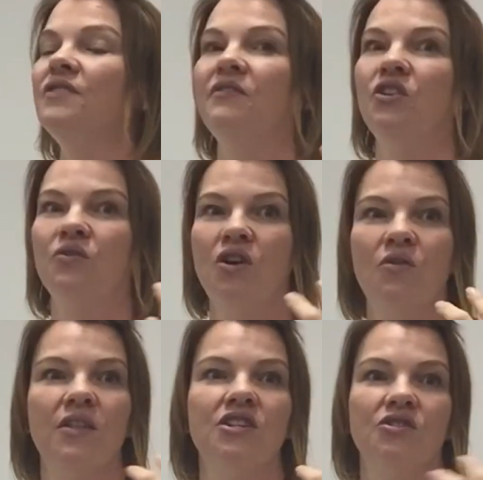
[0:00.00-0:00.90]
If you
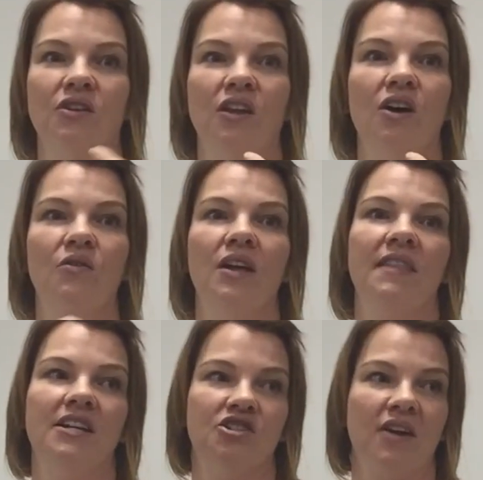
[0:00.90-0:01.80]
know that you're alone and
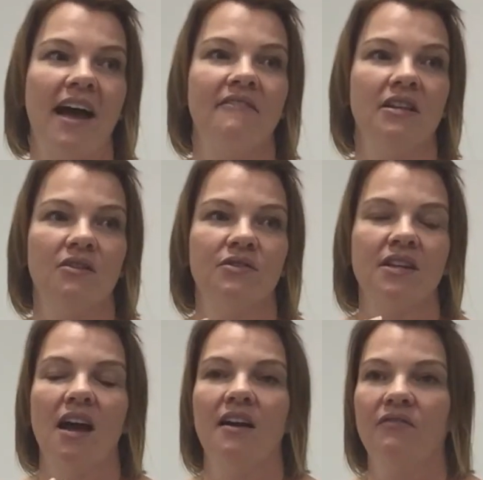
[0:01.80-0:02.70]
that you're having those
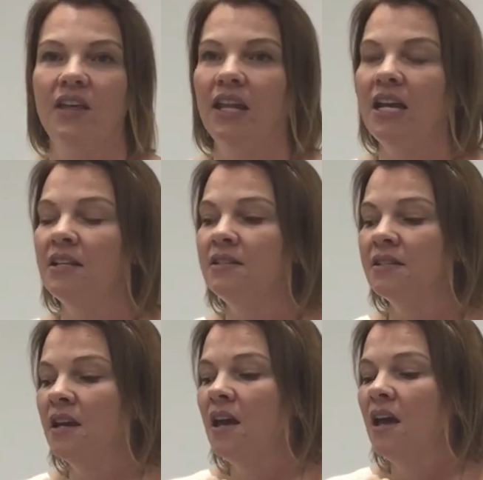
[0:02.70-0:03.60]
kind of feelings,